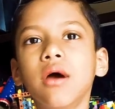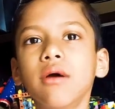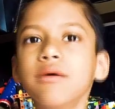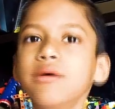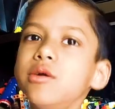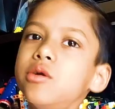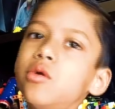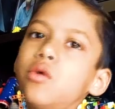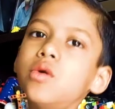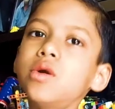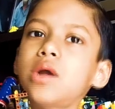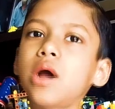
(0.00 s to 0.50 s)
We
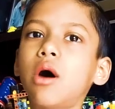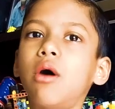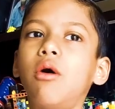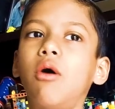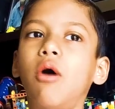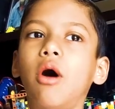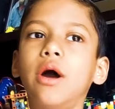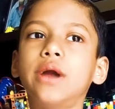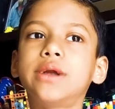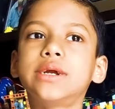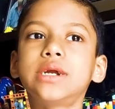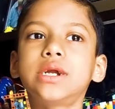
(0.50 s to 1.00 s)
don't have
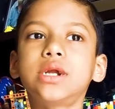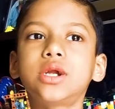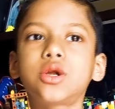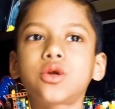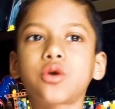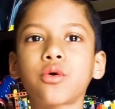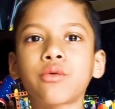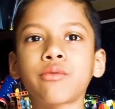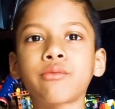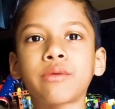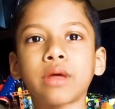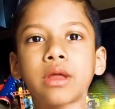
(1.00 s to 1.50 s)
orange,
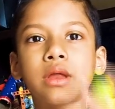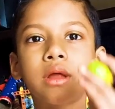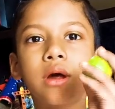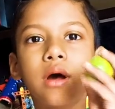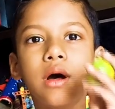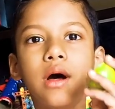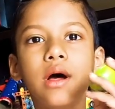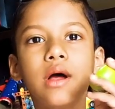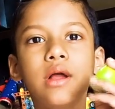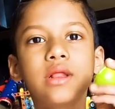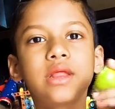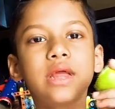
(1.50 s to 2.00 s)
so we're
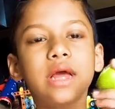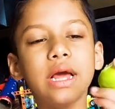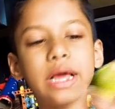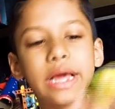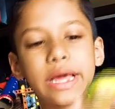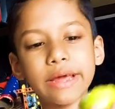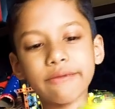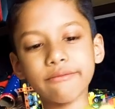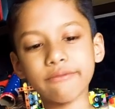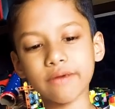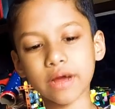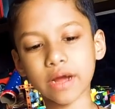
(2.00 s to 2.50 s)

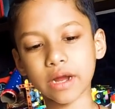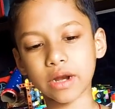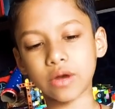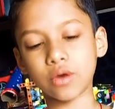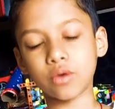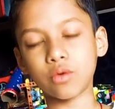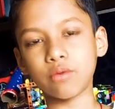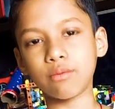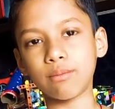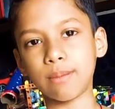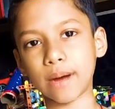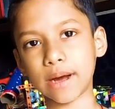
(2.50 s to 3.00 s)
thinking we can
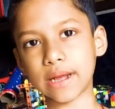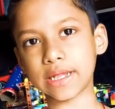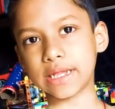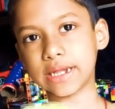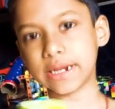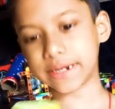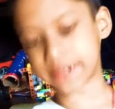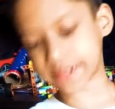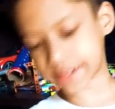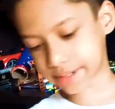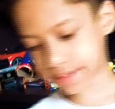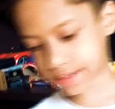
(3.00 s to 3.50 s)
do by
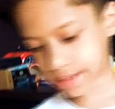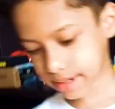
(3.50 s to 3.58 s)
this.